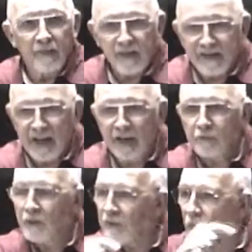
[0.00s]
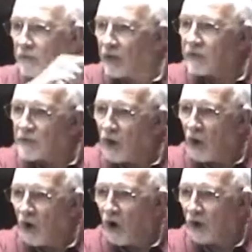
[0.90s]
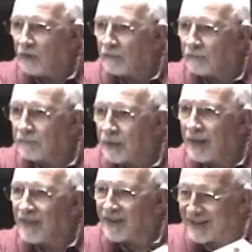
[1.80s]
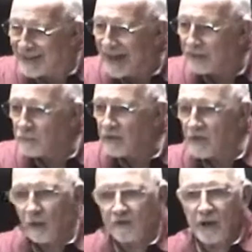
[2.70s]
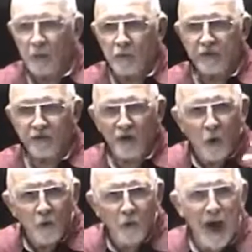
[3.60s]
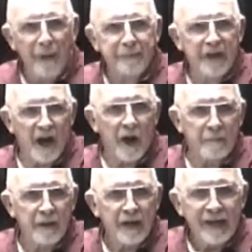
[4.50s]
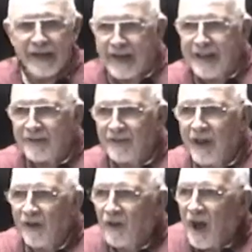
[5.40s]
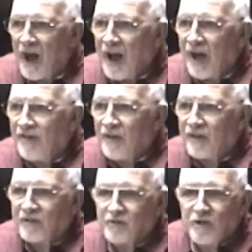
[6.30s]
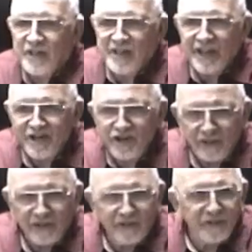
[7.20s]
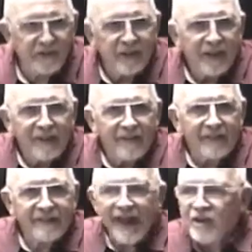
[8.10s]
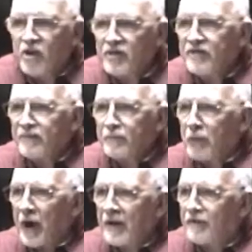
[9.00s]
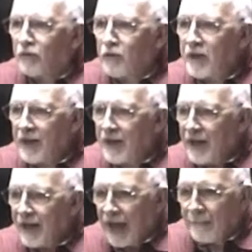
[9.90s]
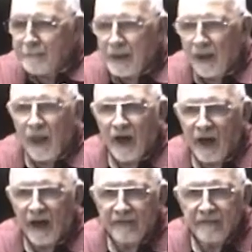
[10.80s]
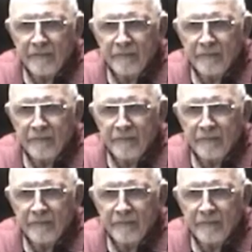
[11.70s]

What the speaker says: The dead were those under the law. The dead were those that were so wrapped up in their traditions that they couldn't break free and be alive.